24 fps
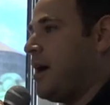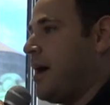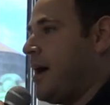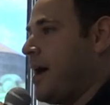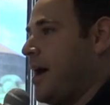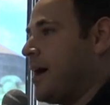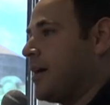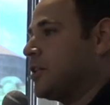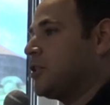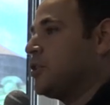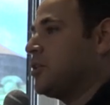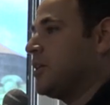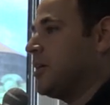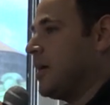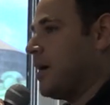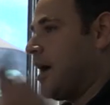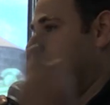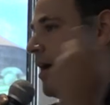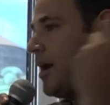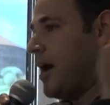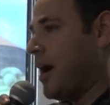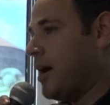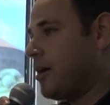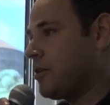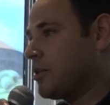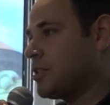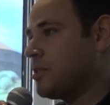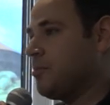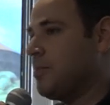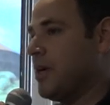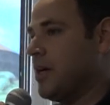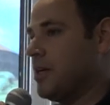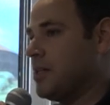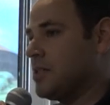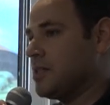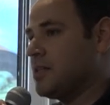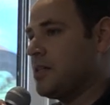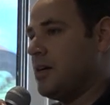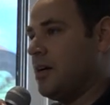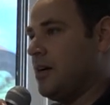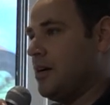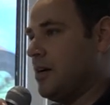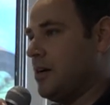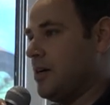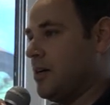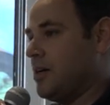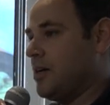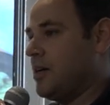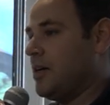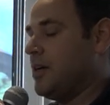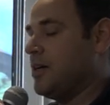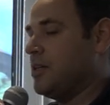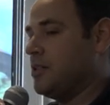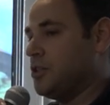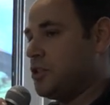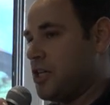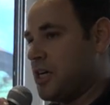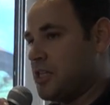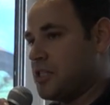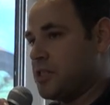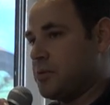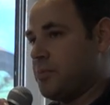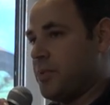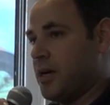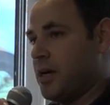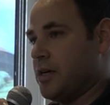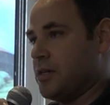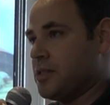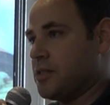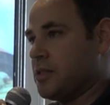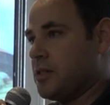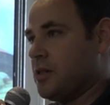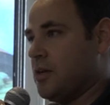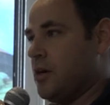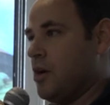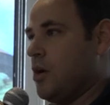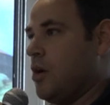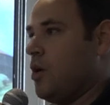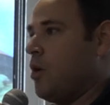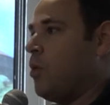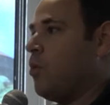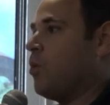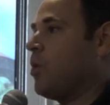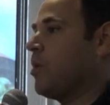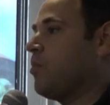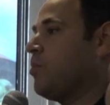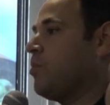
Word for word: actually at our space uh, in GenSpace, where